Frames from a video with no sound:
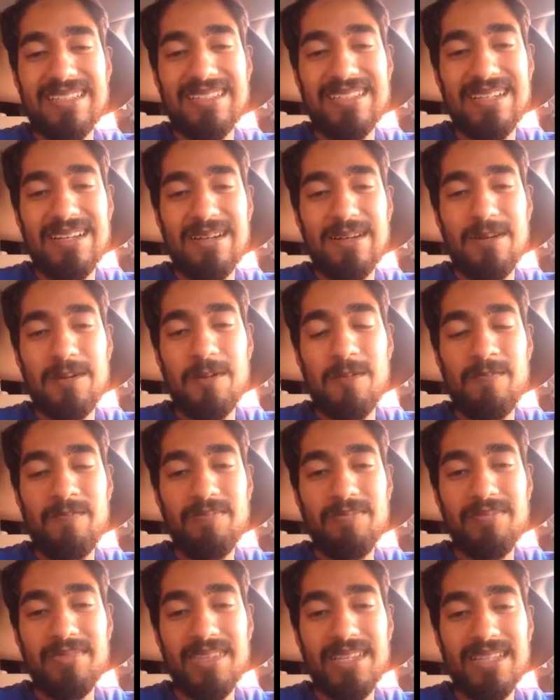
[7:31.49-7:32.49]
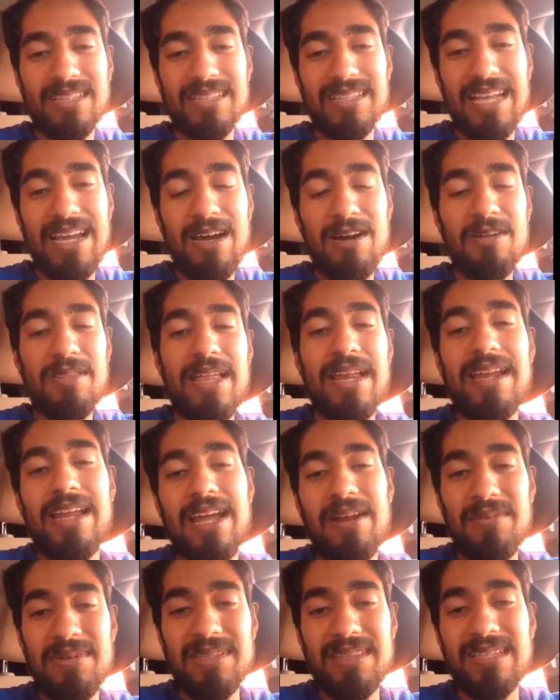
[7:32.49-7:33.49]
So now that
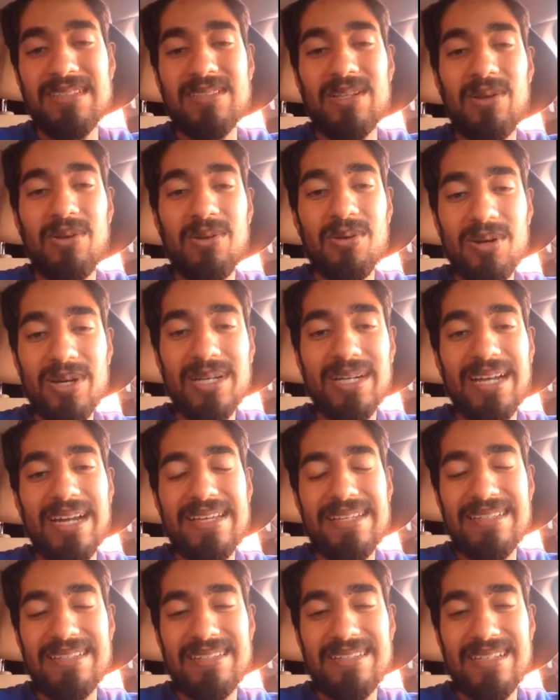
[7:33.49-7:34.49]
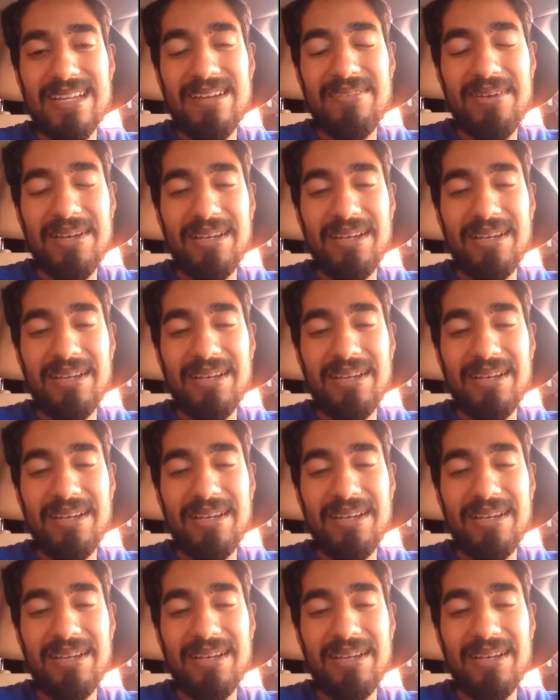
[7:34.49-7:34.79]
everything's all organized and stuff,